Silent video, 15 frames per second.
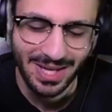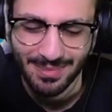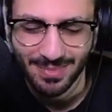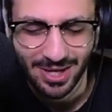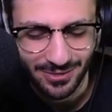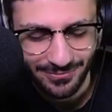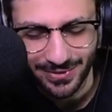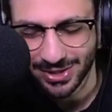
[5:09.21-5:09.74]

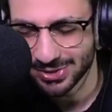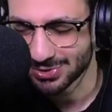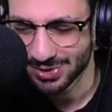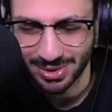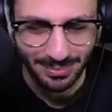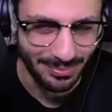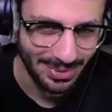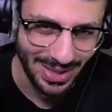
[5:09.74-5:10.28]
make
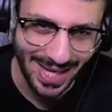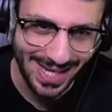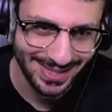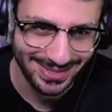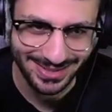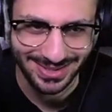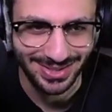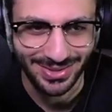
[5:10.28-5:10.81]
Fellscream
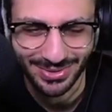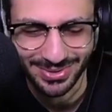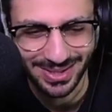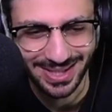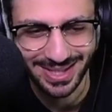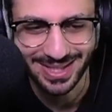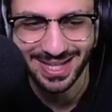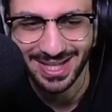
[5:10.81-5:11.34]
Blast only
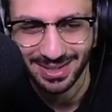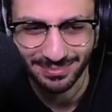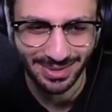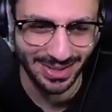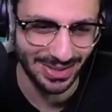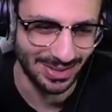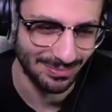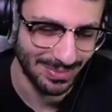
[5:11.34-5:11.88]
hit
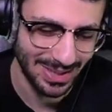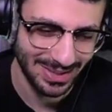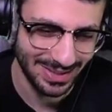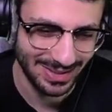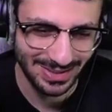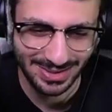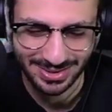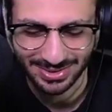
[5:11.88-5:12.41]
enemy
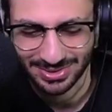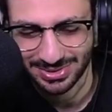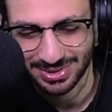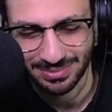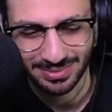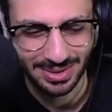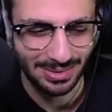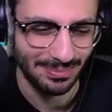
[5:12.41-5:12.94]
minions or
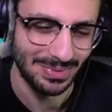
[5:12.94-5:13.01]
something.